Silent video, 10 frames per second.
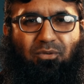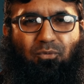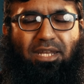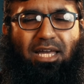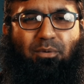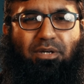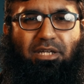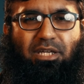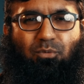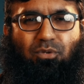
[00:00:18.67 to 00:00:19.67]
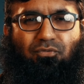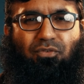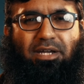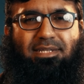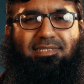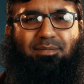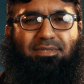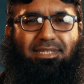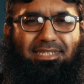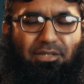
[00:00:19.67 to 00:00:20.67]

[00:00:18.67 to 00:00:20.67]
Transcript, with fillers: whenever he would find something